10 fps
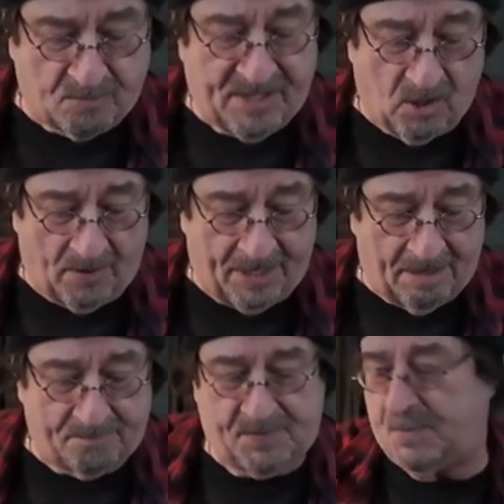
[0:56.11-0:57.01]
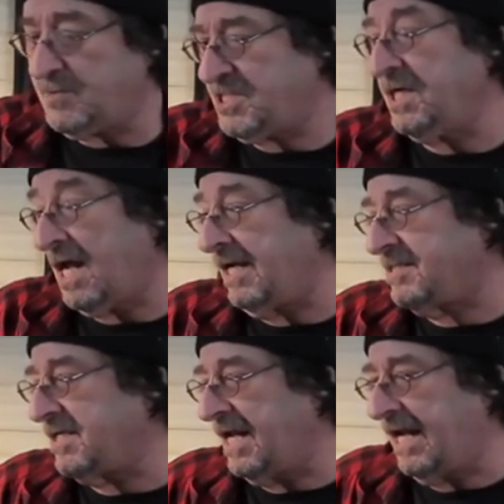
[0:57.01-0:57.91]
will be going up
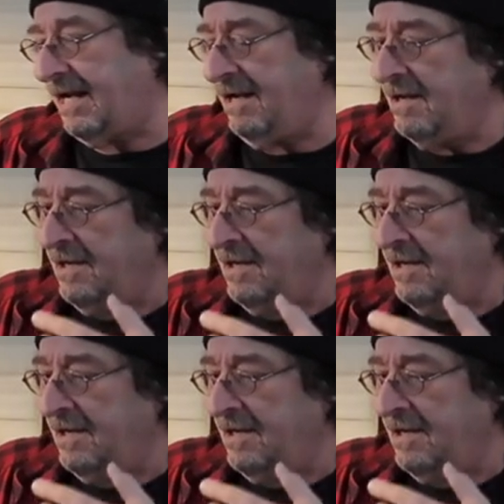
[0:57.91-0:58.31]
tonight, today.